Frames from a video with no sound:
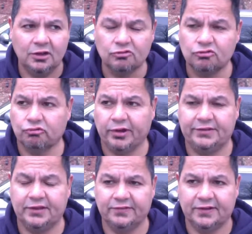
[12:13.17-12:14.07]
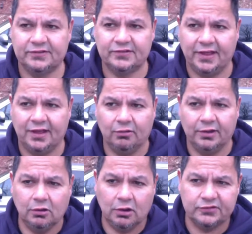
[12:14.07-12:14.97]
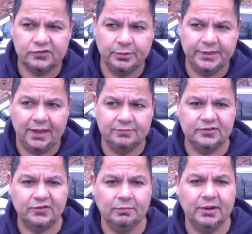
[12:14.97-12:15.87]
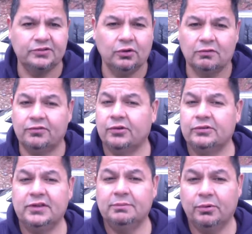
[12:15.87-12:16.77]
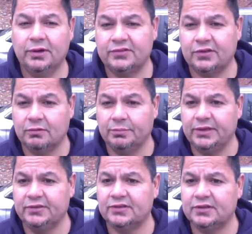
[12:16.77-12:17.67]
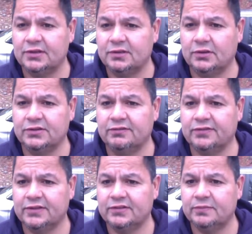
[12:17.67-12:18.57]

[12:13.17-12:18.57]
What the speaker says: great defense. They only lost 3 games this year by a total of 13 points. They're a beast on defense.